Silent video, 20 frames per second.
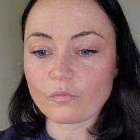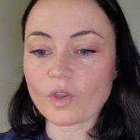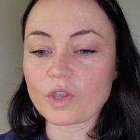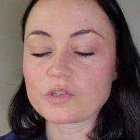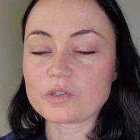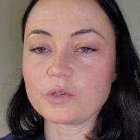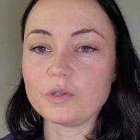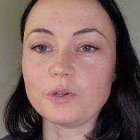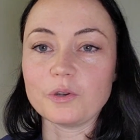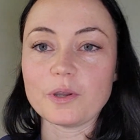
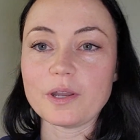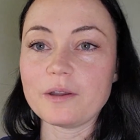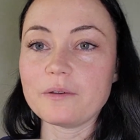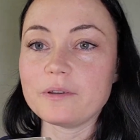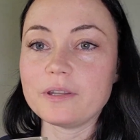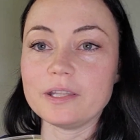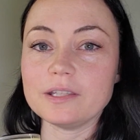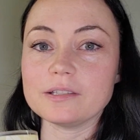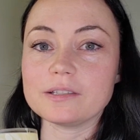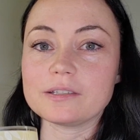So you know how
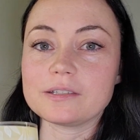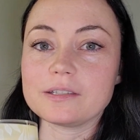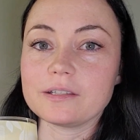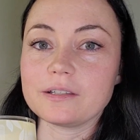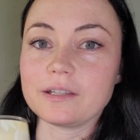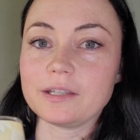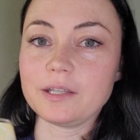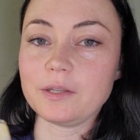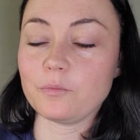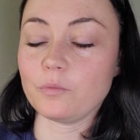
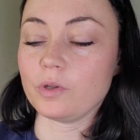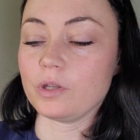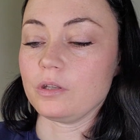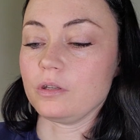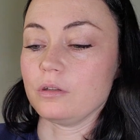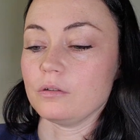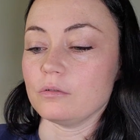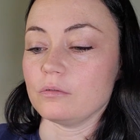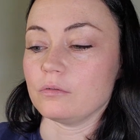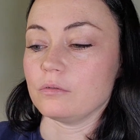instantly when
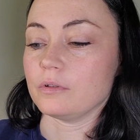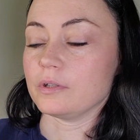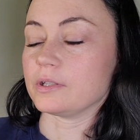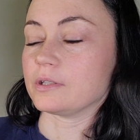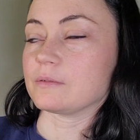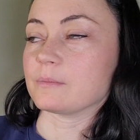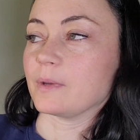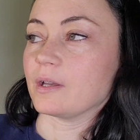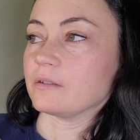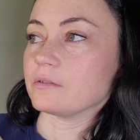you
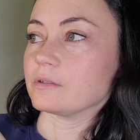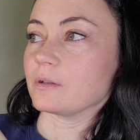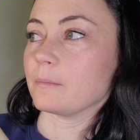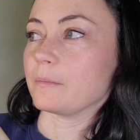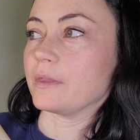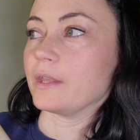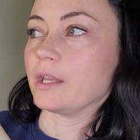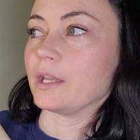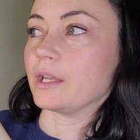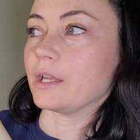smell
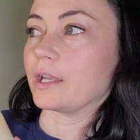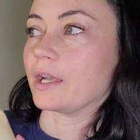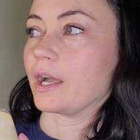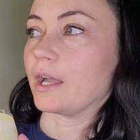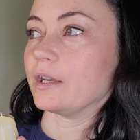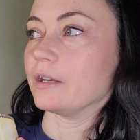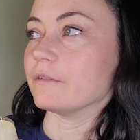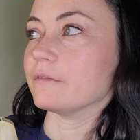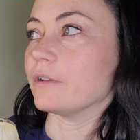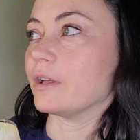something, it
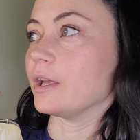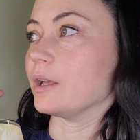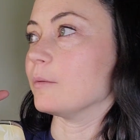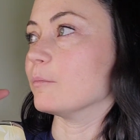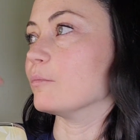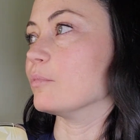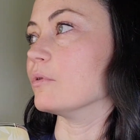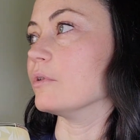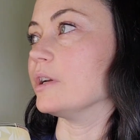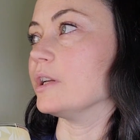kind of
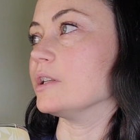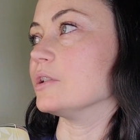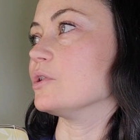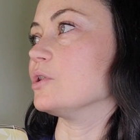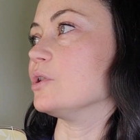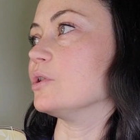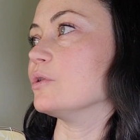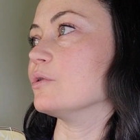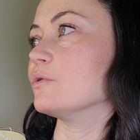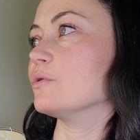like brings
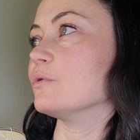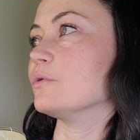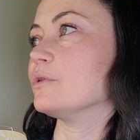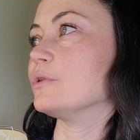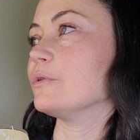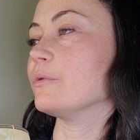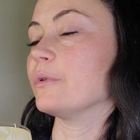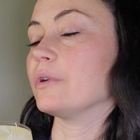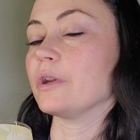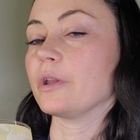you
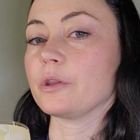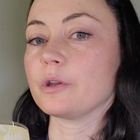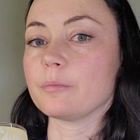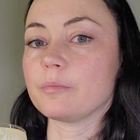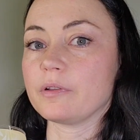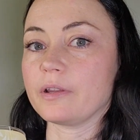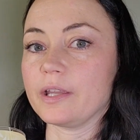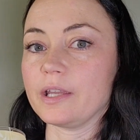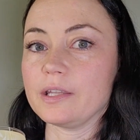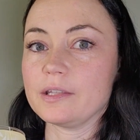to another
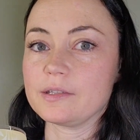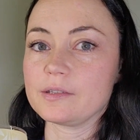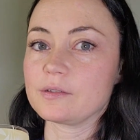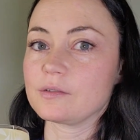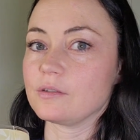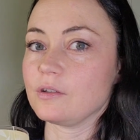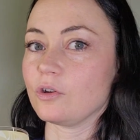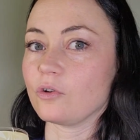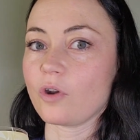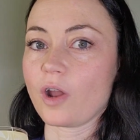place.
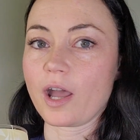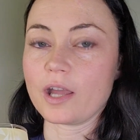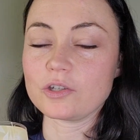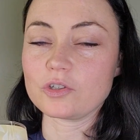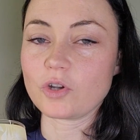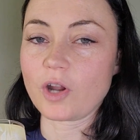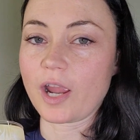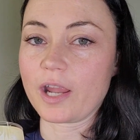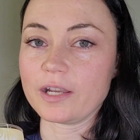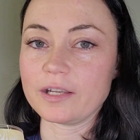You're not
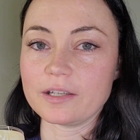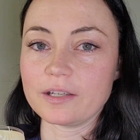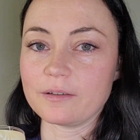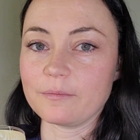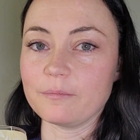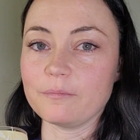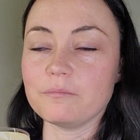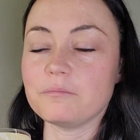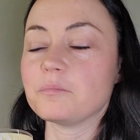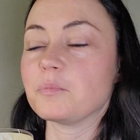trying to
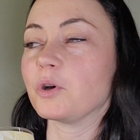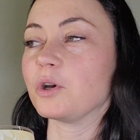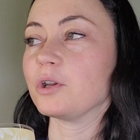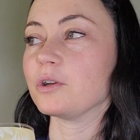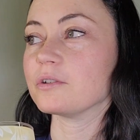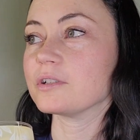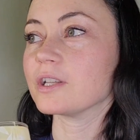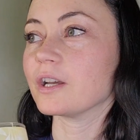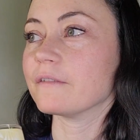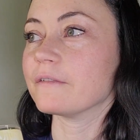put
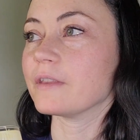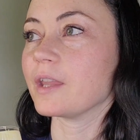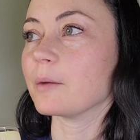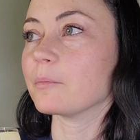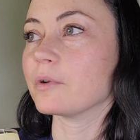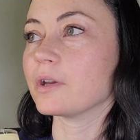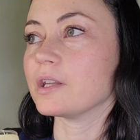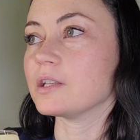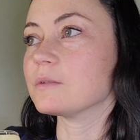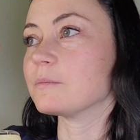yourself in that
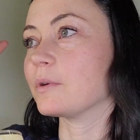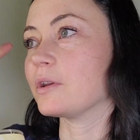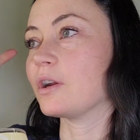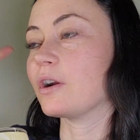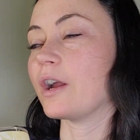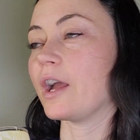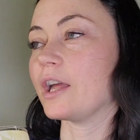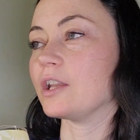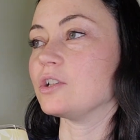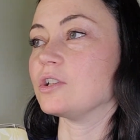place, but your
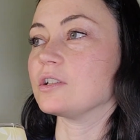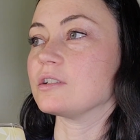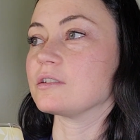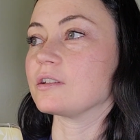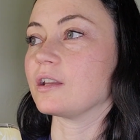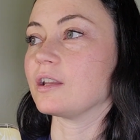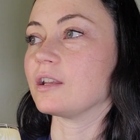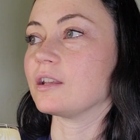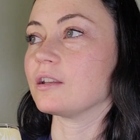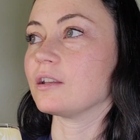head just
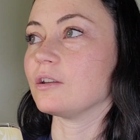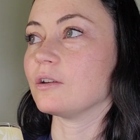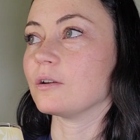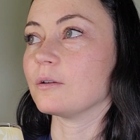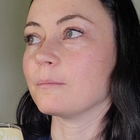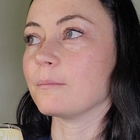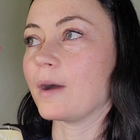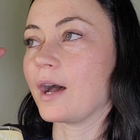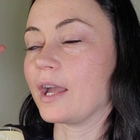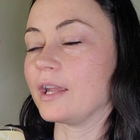like, your
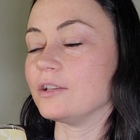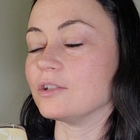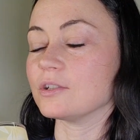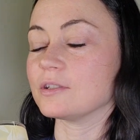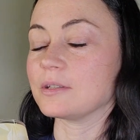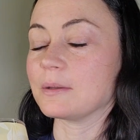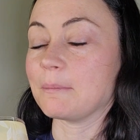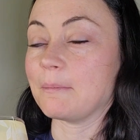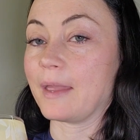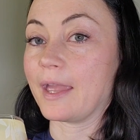mind
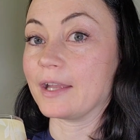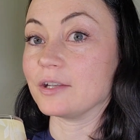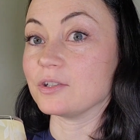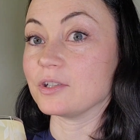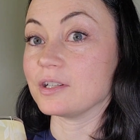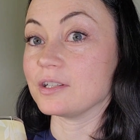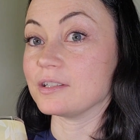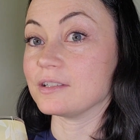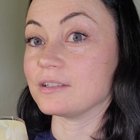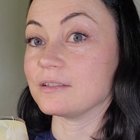just
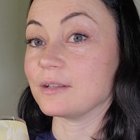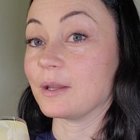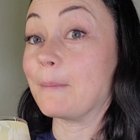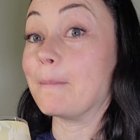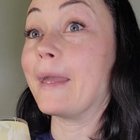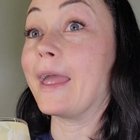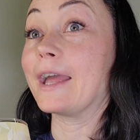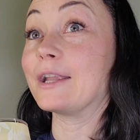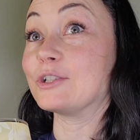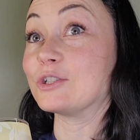
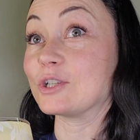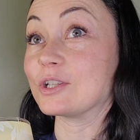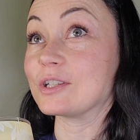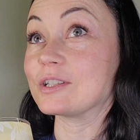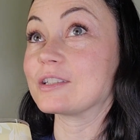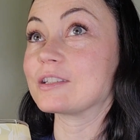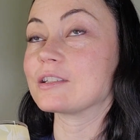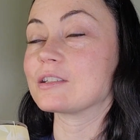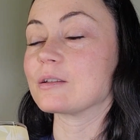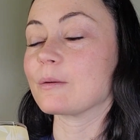
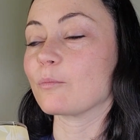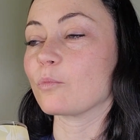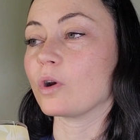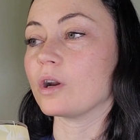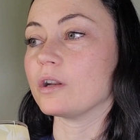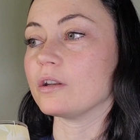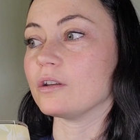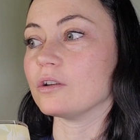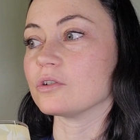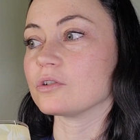imagines
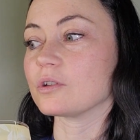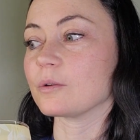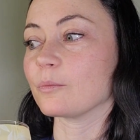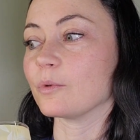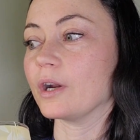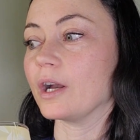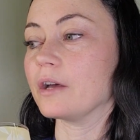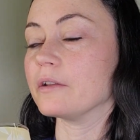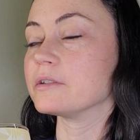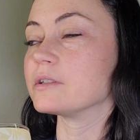somewhere, you're
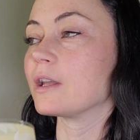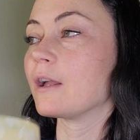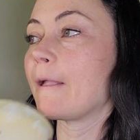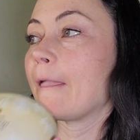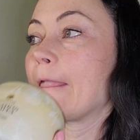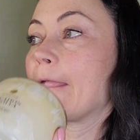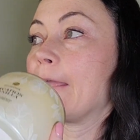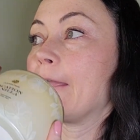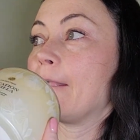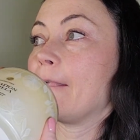somewhere else.
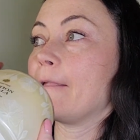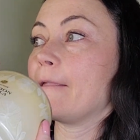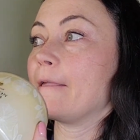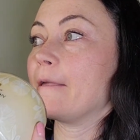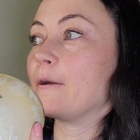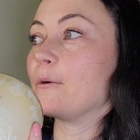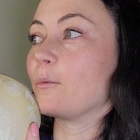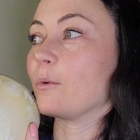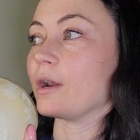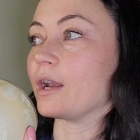
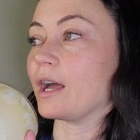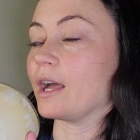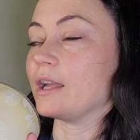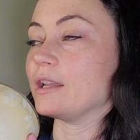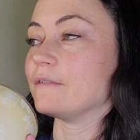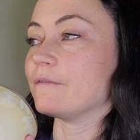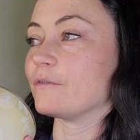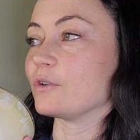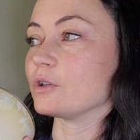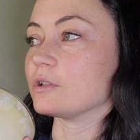When
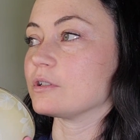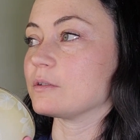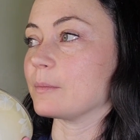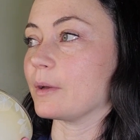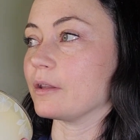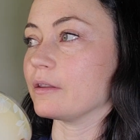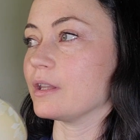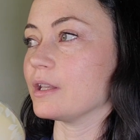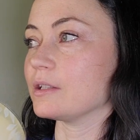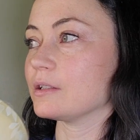I first
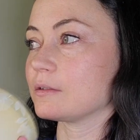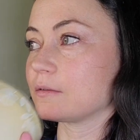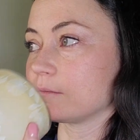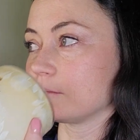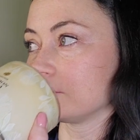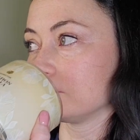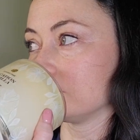smelled this,